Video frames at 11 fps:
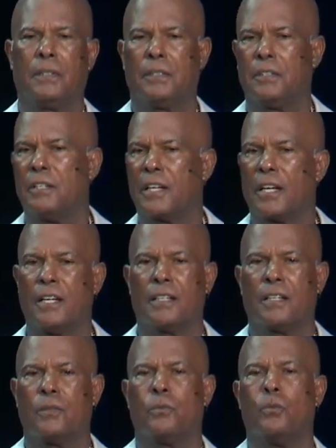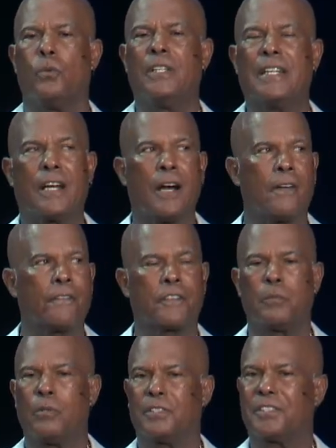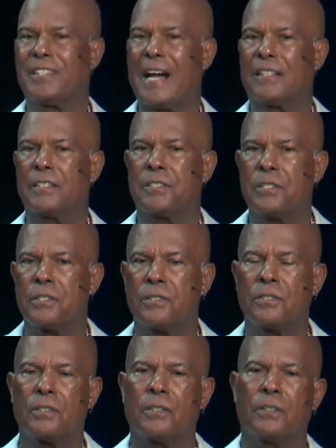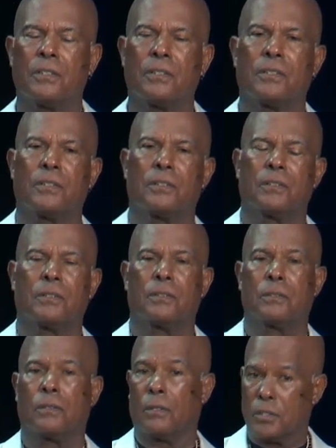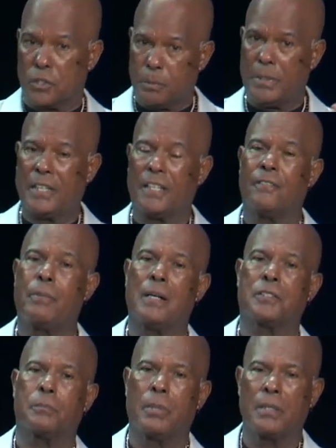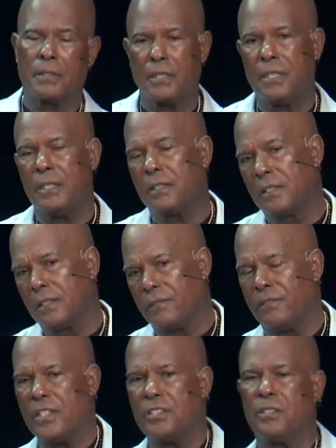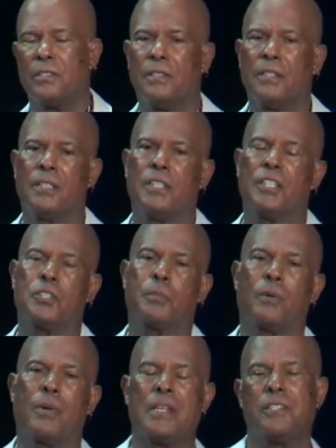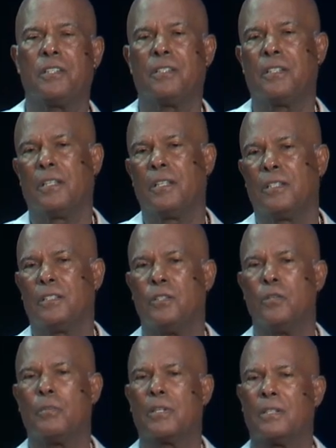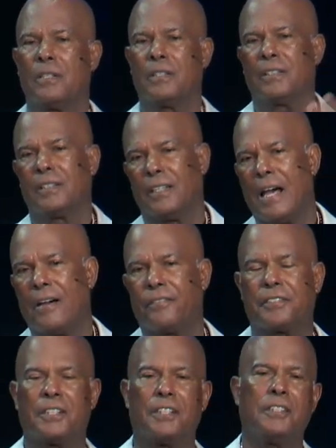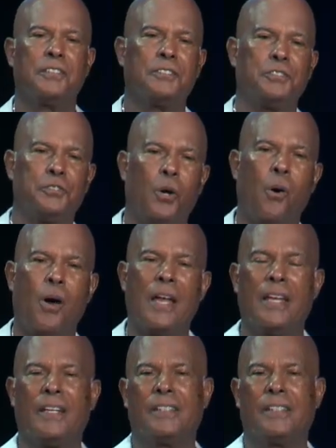You're in really comfortable silences, or you're speaking of possibility, vision, inspiration, humor, laughter, joy.